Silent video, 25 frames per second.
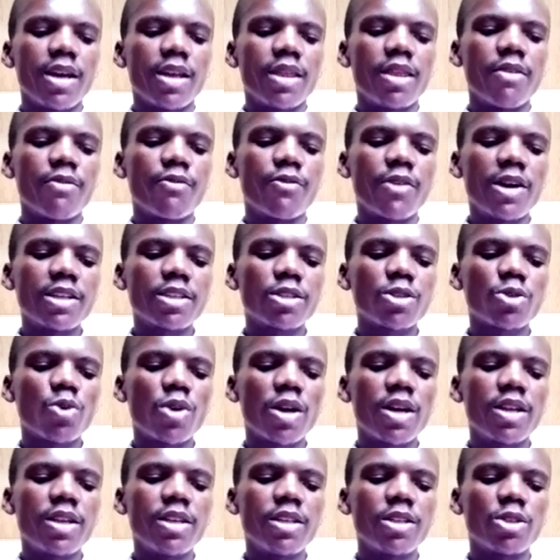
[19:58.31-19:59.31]
The first
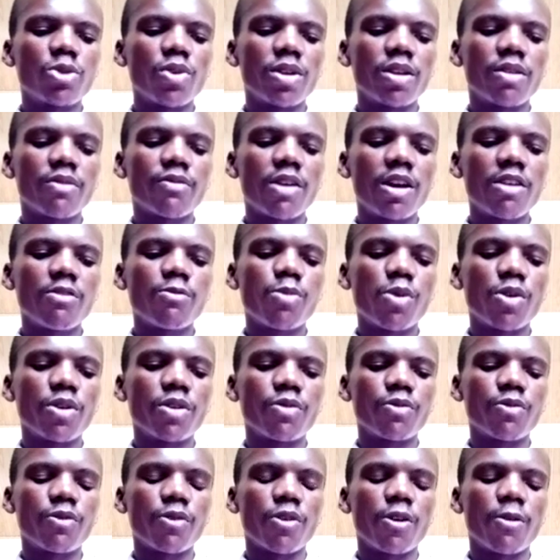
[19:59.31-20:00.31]
one is
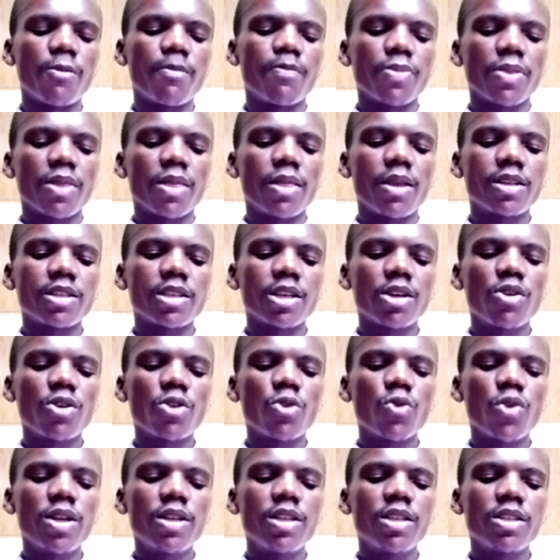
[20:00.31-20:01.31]
25.4, the second
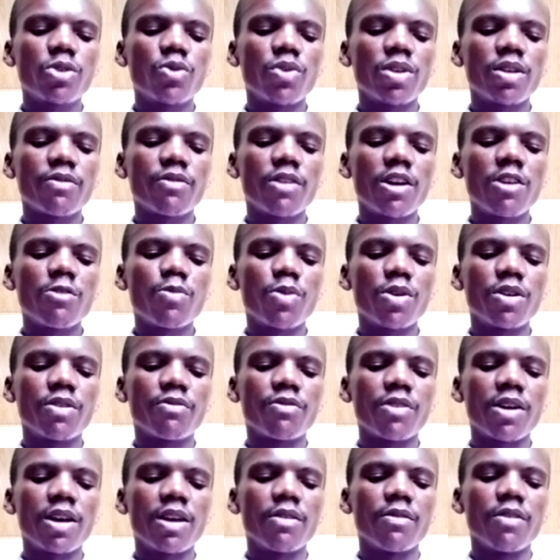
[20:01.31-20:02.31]
one is
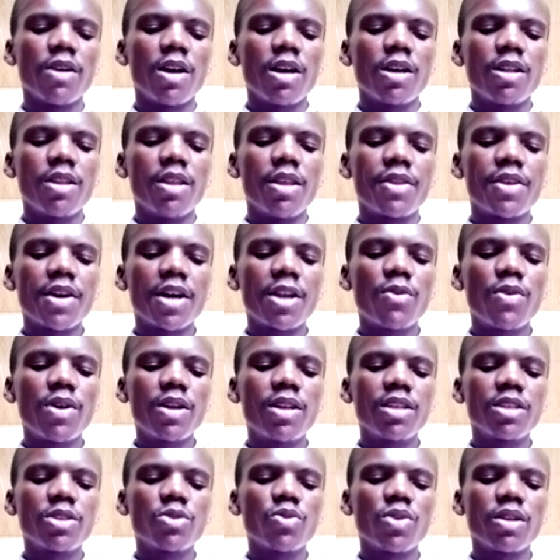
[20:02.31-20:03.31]
25.5, the third
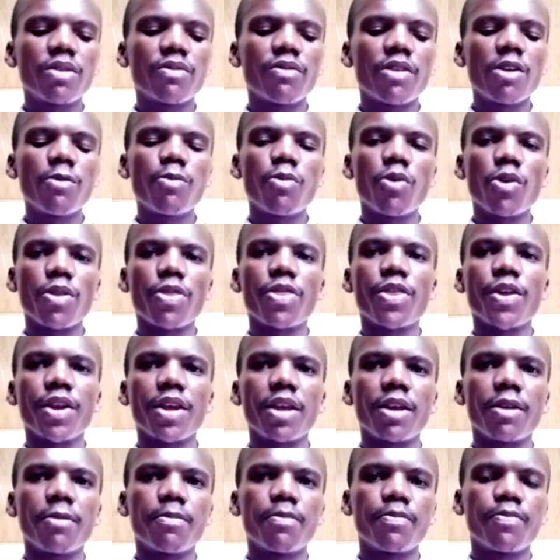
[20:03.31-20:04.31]
one is
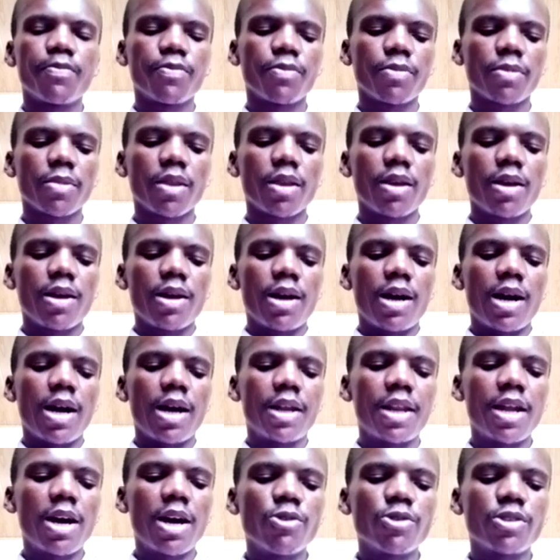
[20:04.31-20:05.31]
25.3.
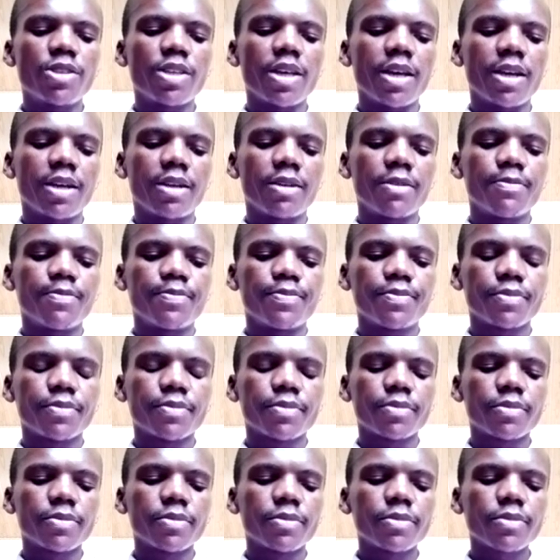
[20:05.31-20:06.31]
And check
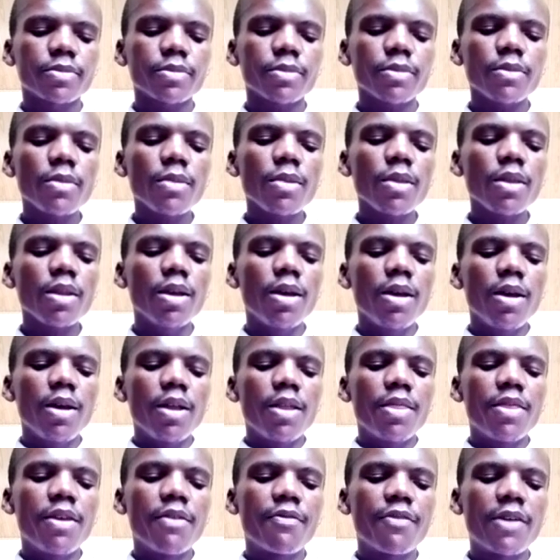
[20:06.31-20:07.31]

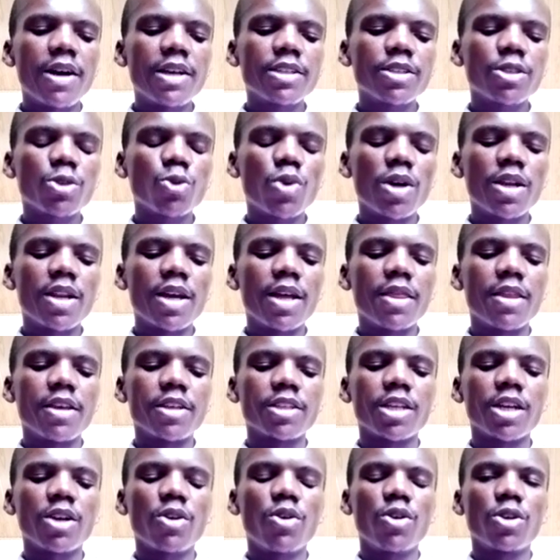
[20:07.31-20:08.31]
the first one and the
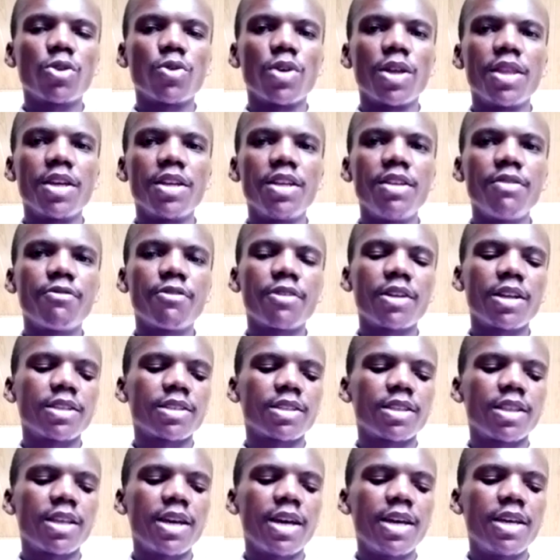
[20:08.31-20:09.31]
second one. The difference
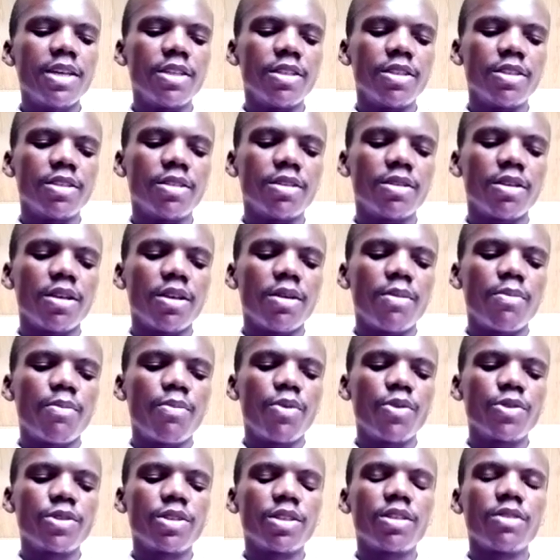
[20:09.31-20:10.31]
there is
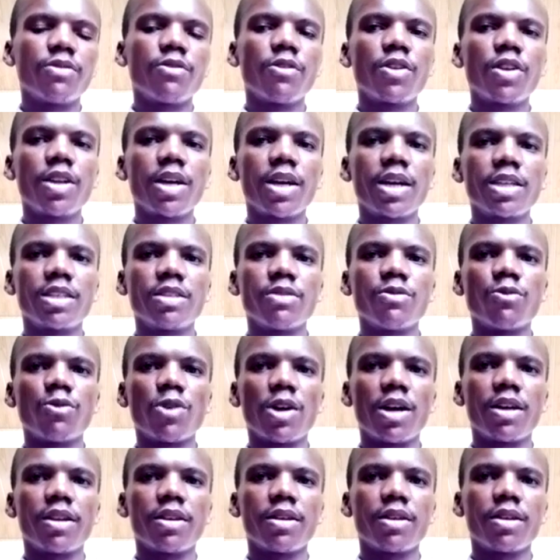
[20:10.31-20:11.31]
positive or negative
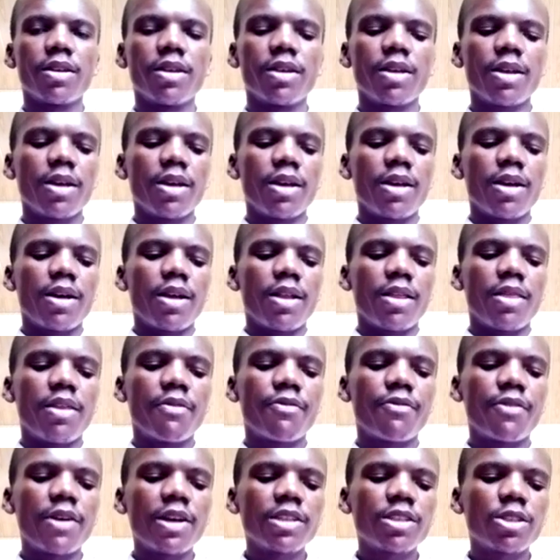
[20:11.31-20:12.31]
1. The
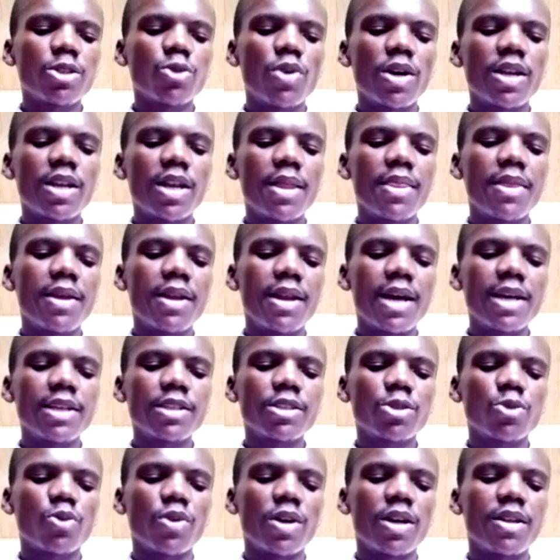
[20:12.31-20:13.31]
first one and the
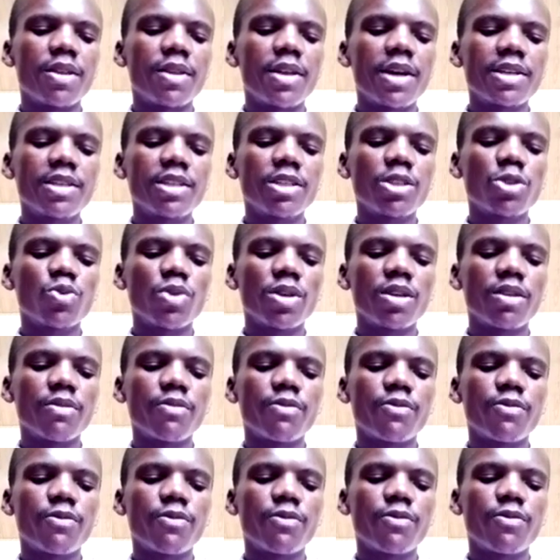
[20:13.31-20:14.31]
last one, that is
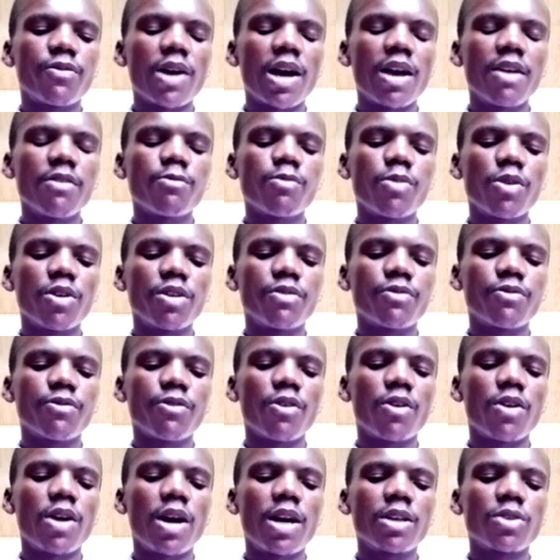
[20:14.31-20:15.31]

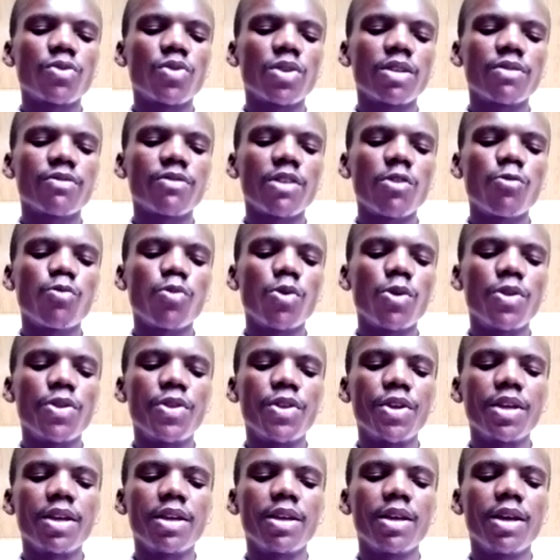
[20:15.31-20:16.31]
25.4 and
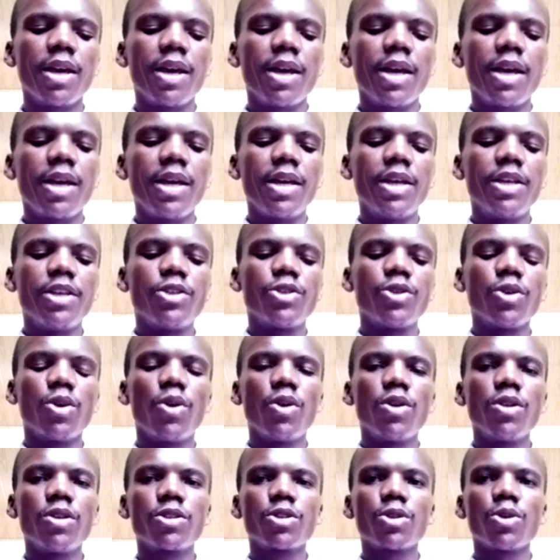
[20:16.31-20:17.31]
25.3, is
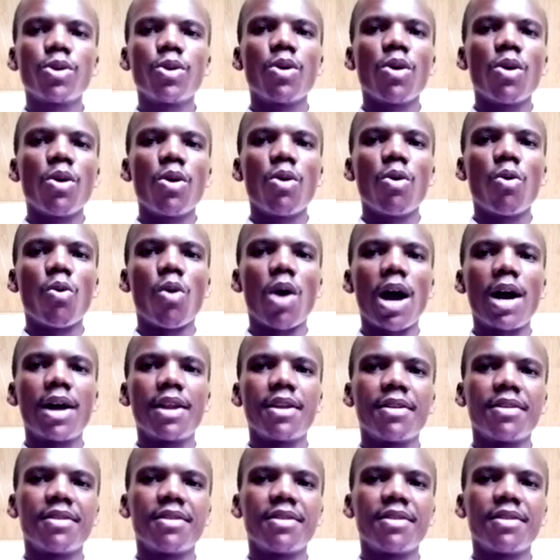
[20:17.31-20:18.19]
also 1.